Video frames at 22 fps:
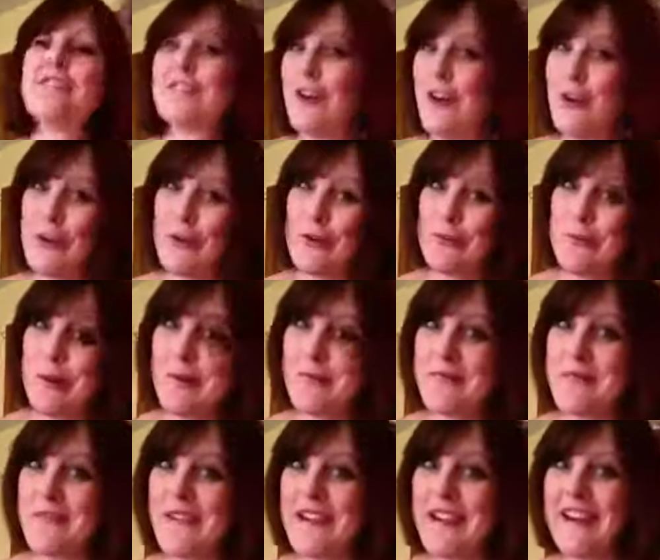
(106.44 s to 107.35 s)
got a good
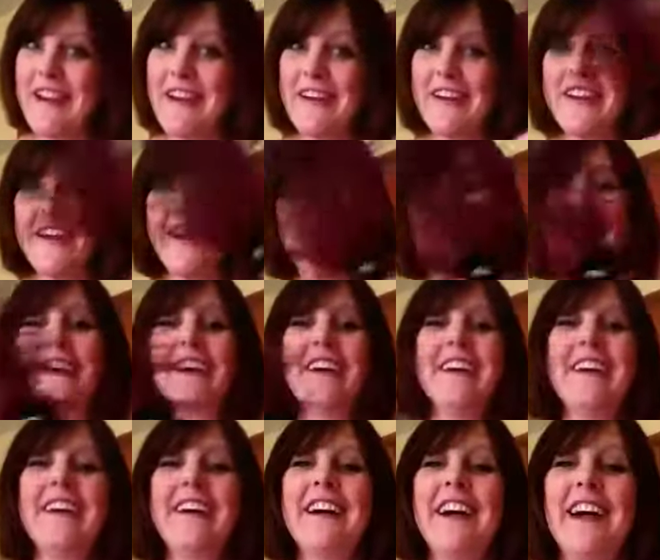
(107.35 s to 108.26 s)
memory, you know.
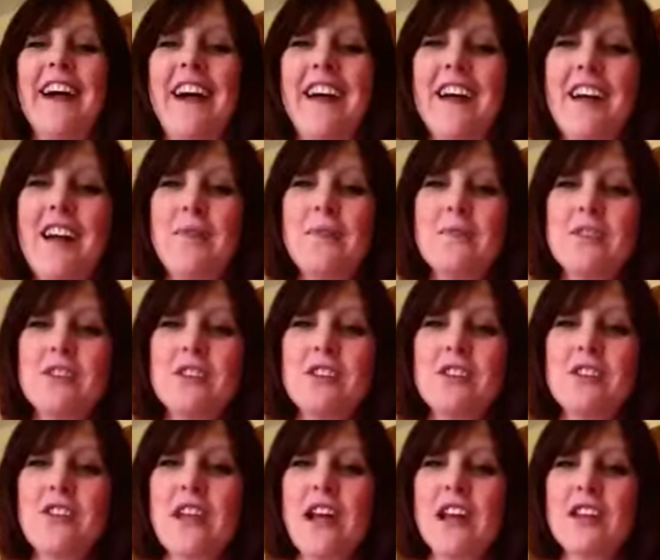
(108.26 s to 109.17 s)

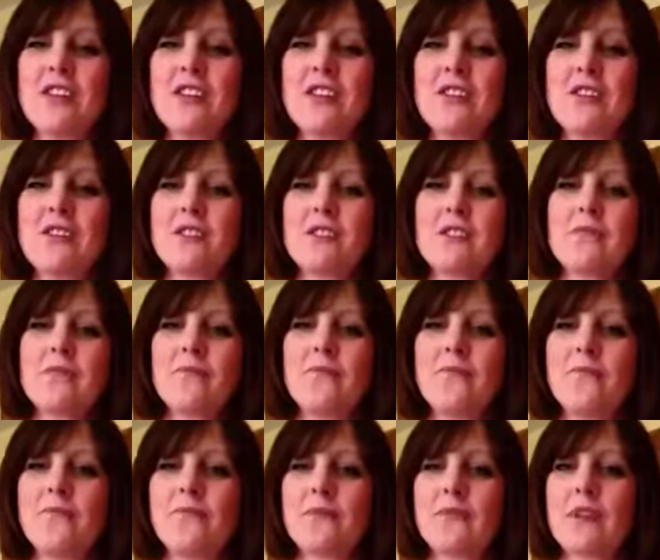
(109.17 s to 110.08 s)
So that
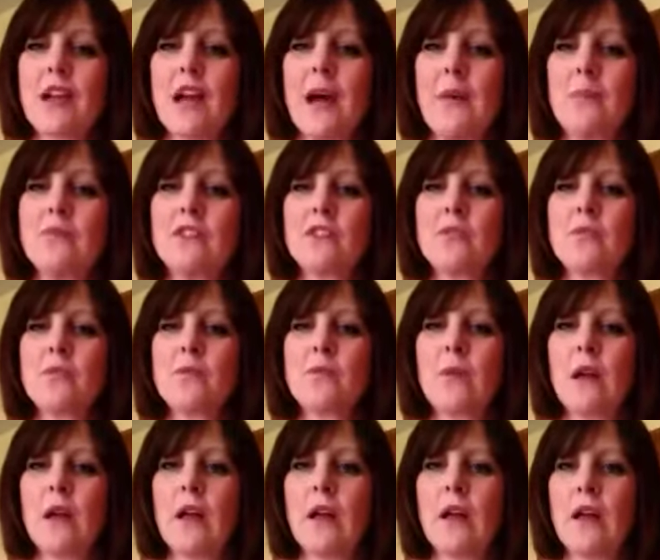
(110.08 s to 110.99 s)
caps
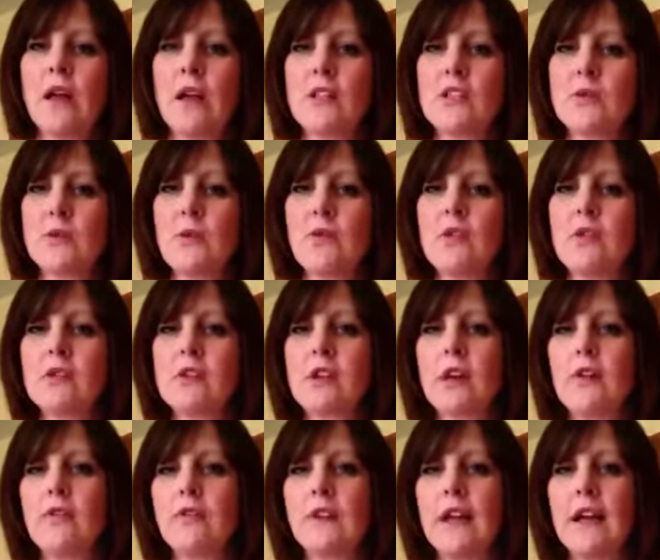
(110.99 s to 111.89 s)
swivels
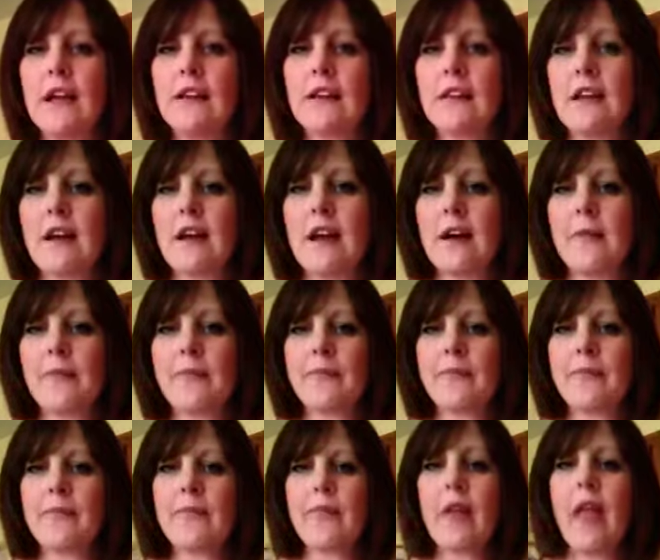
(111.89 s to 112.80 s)
off like that.
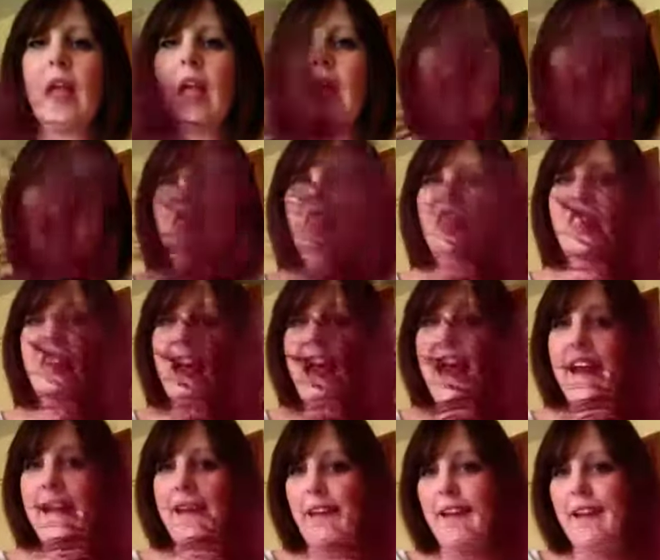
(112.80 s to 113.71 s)
And
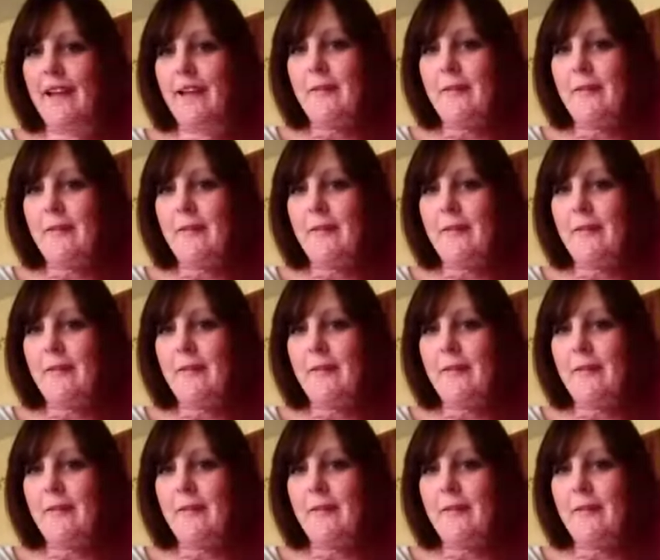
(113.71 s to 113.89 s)
then